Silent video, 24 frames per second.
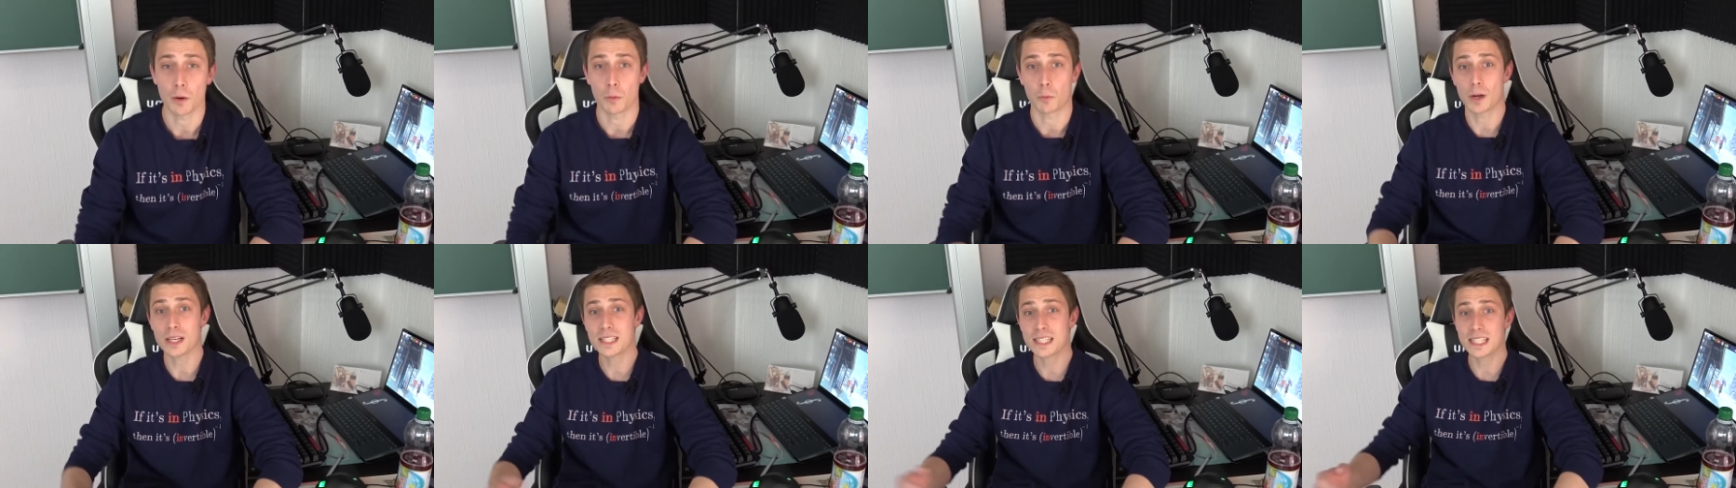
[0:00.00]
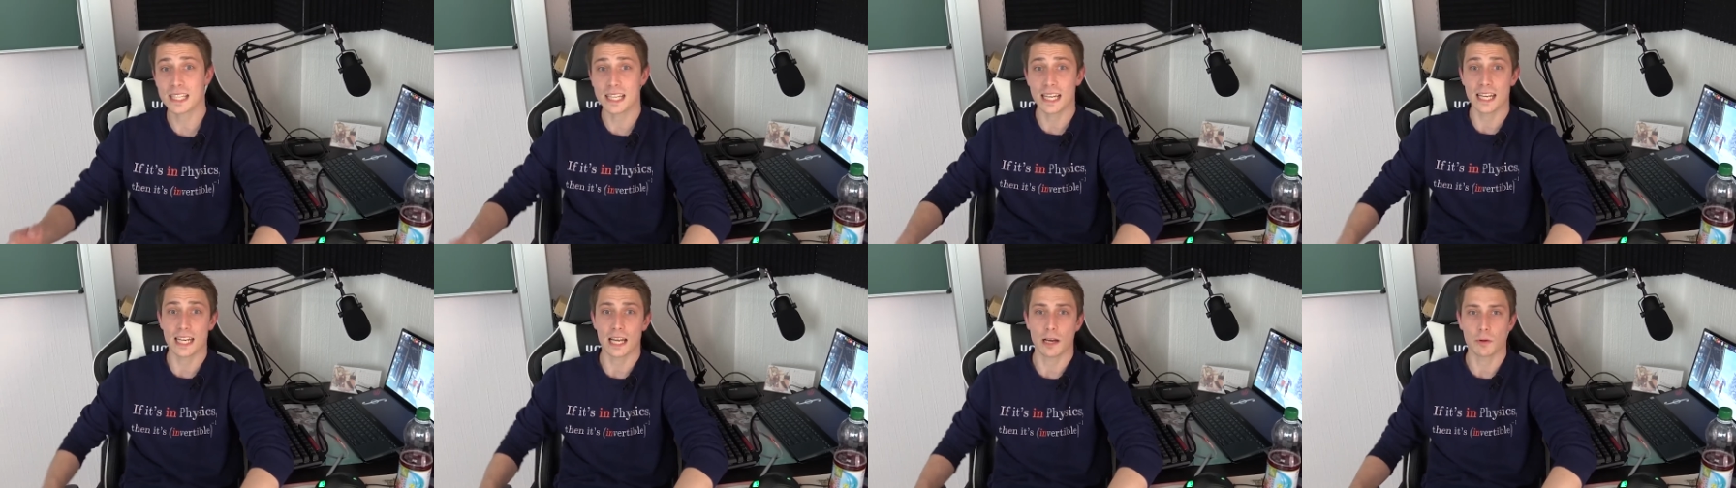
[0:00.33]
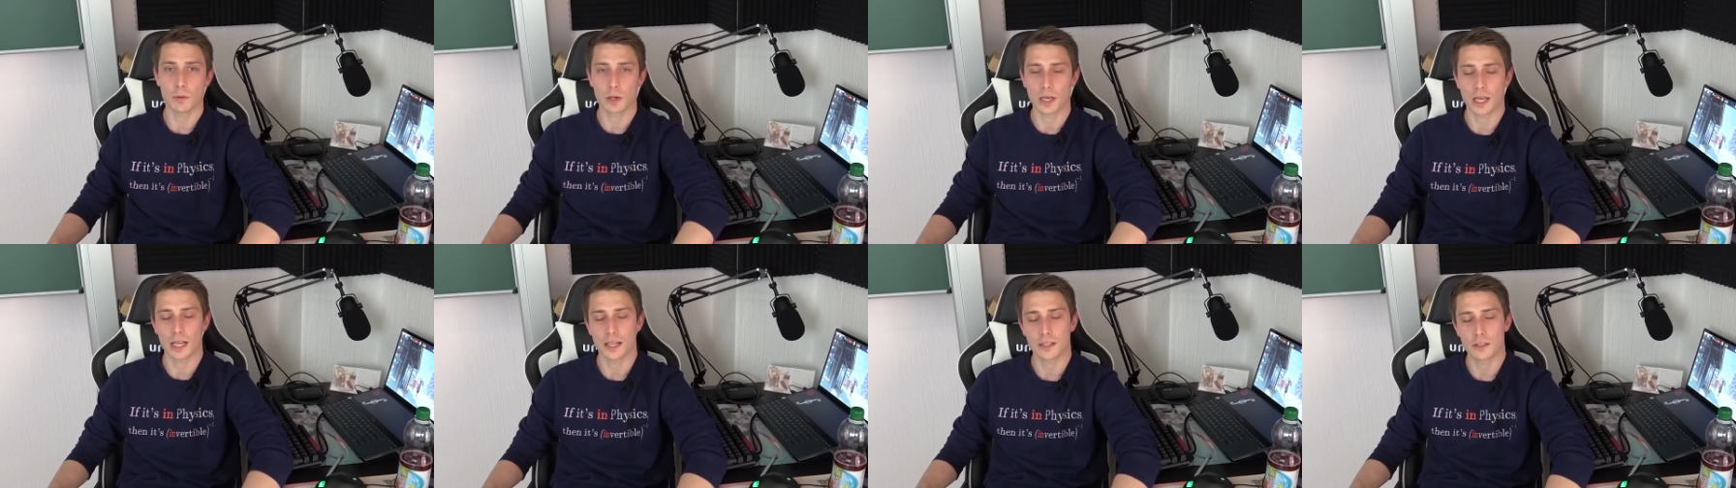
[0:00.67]
Once again, I
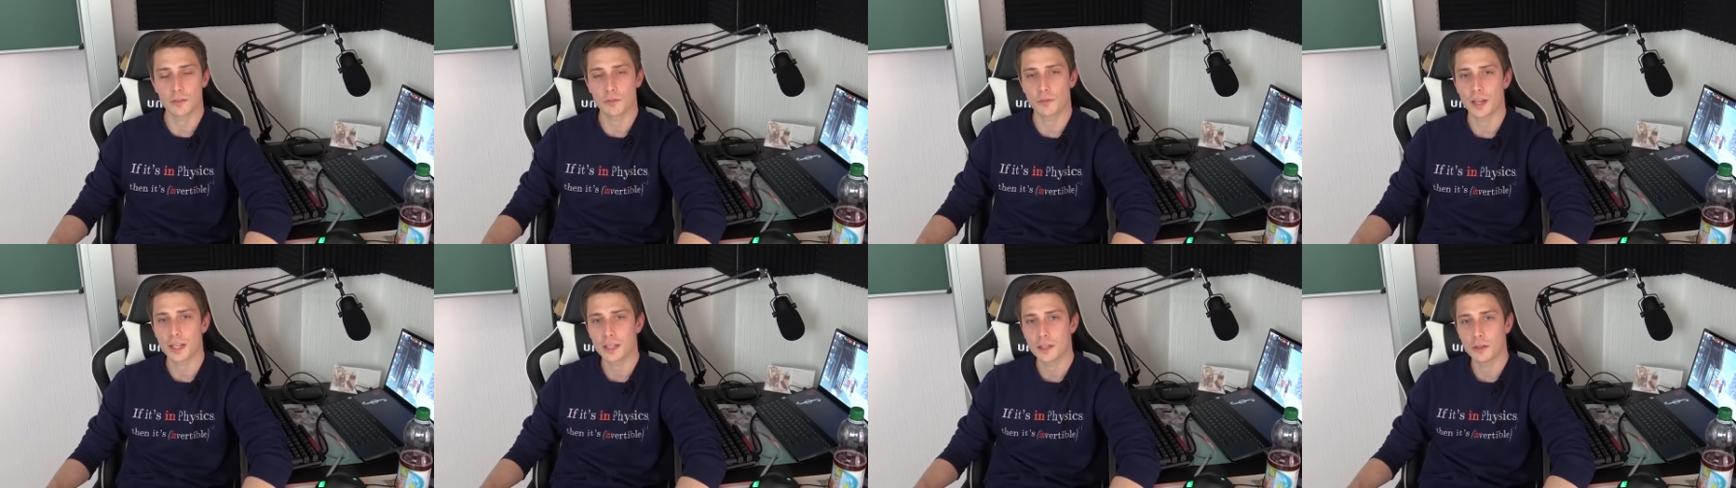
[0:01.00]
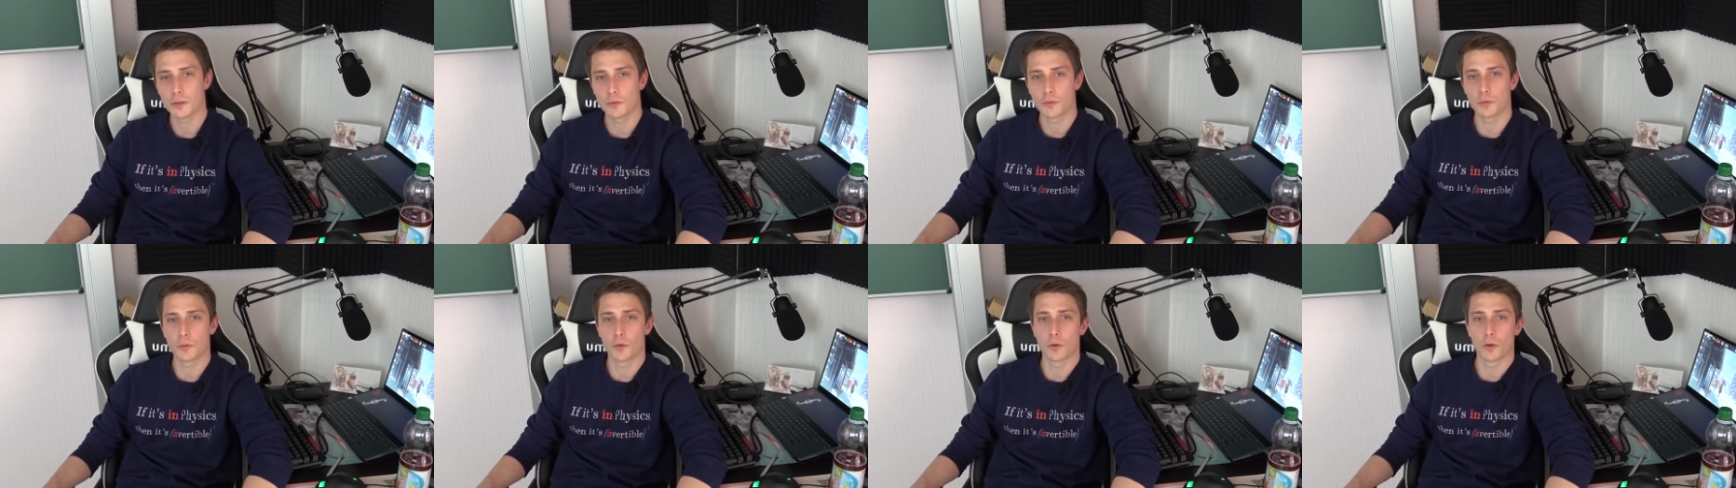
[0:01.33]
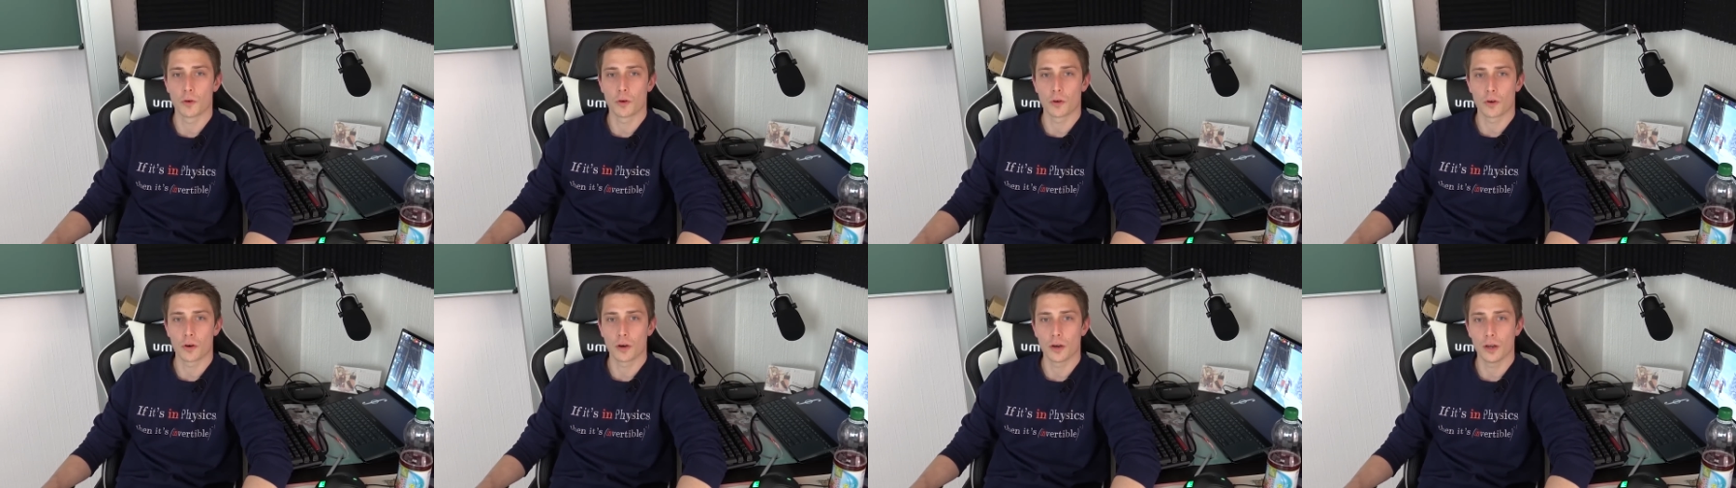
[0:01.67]
would like to thank you
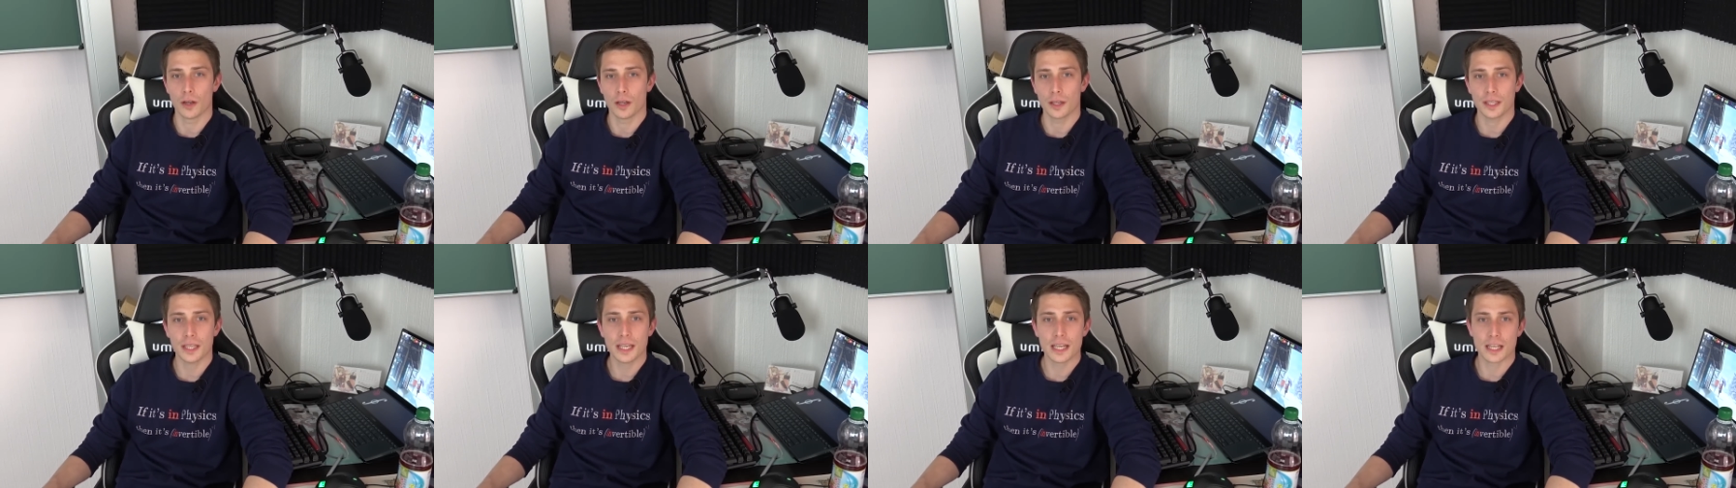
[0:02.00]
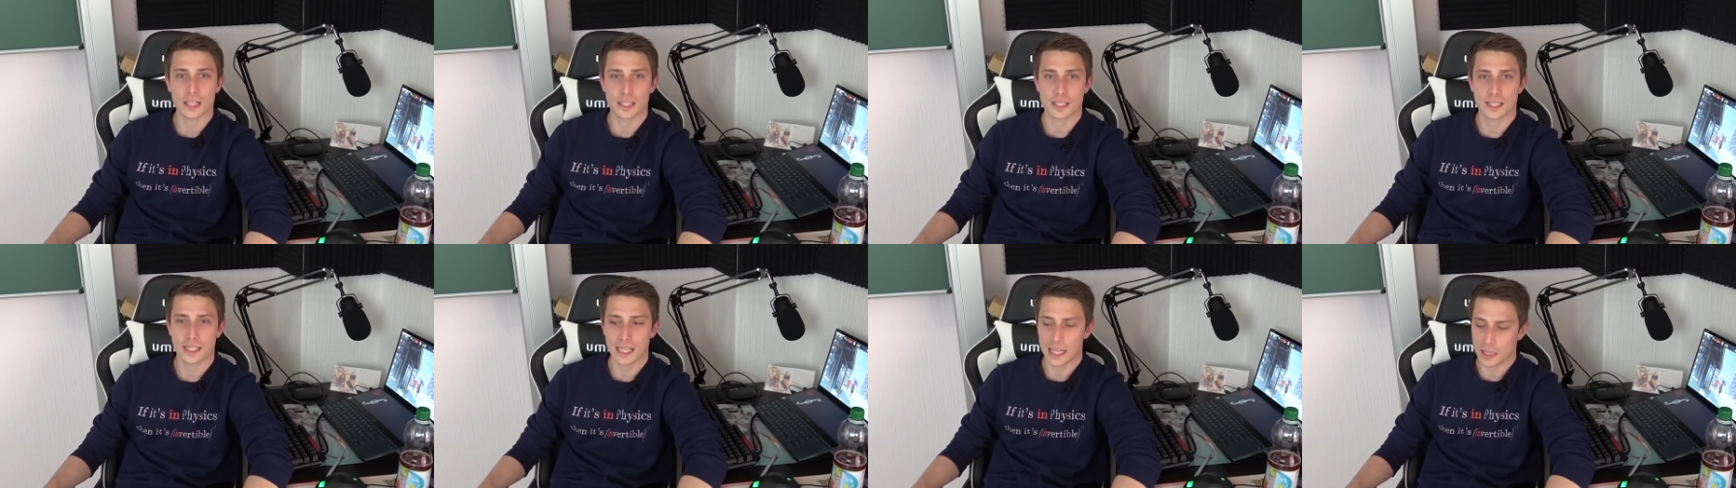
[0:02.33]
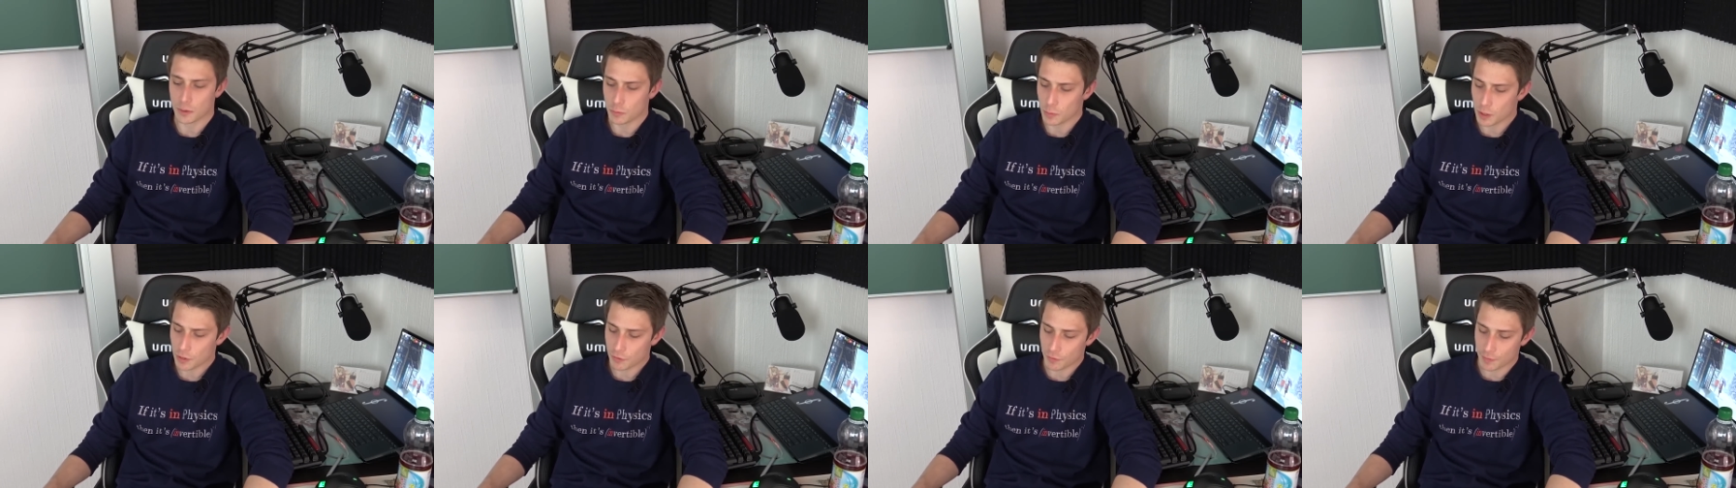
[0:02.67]
for
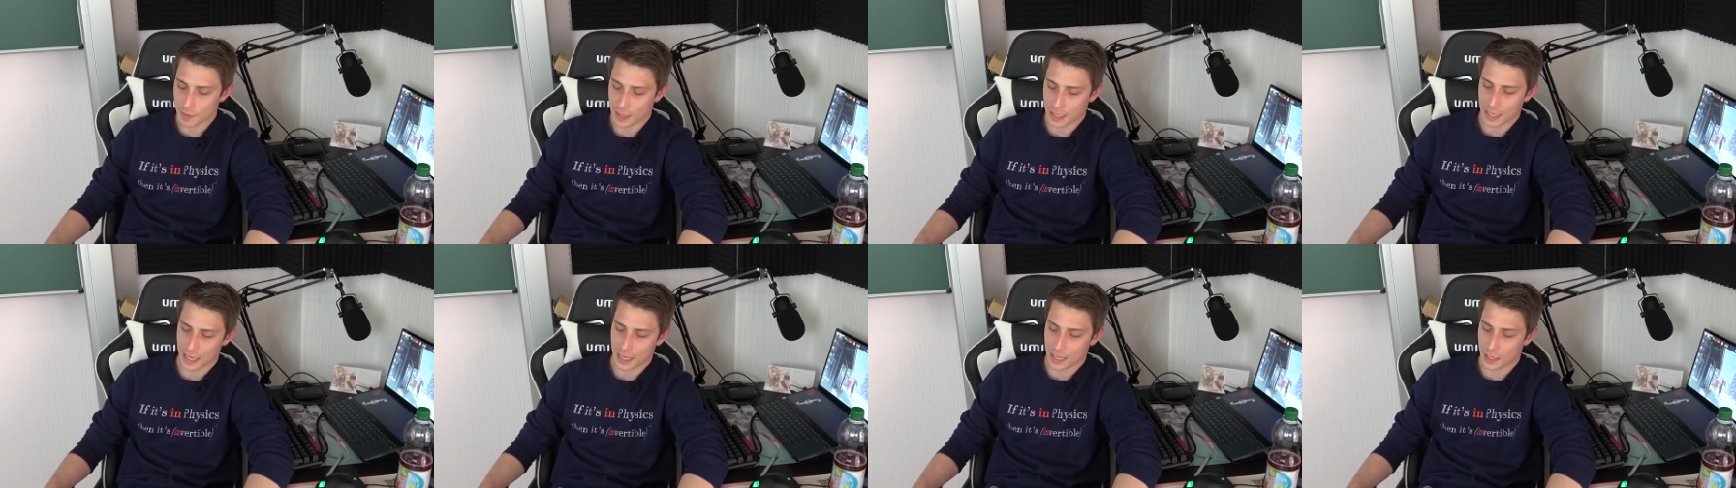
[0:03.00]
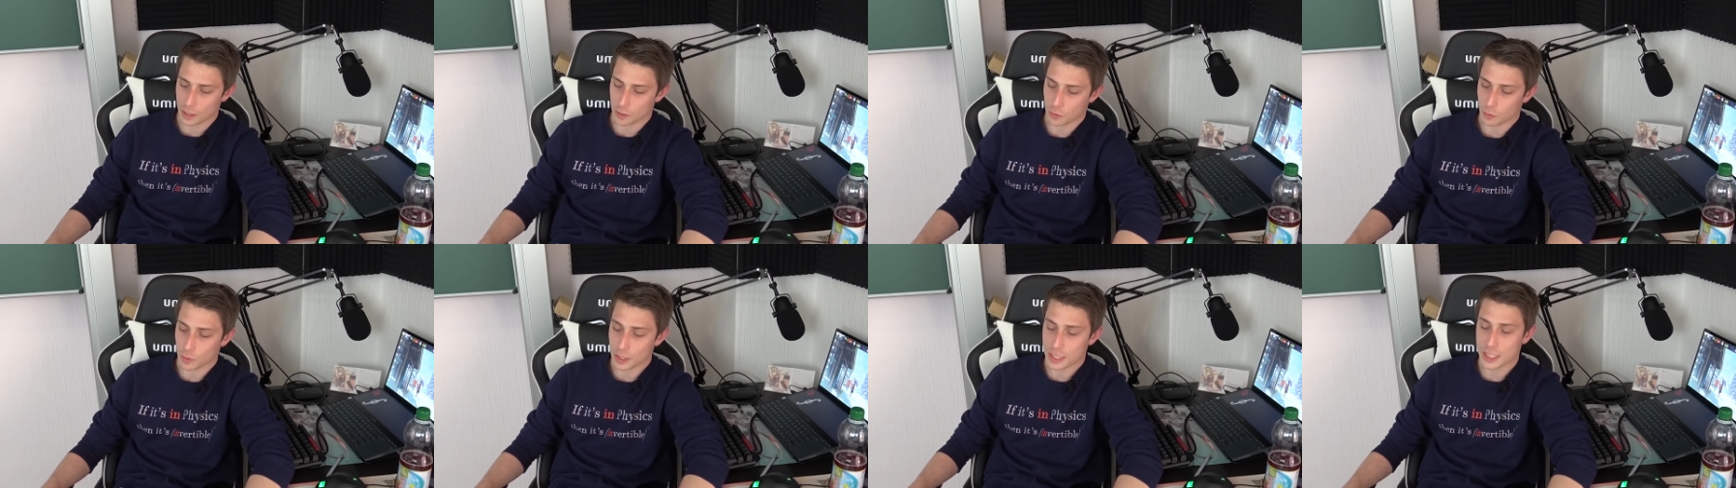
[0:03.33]
staying with me and